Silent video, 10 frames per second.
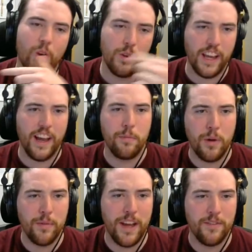Okay, I
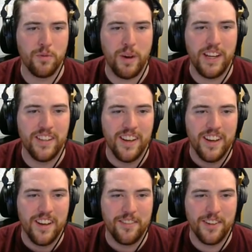probably have to wait
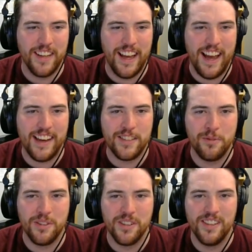for the
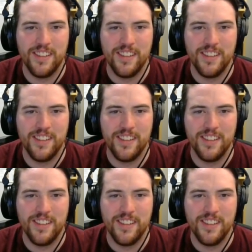actual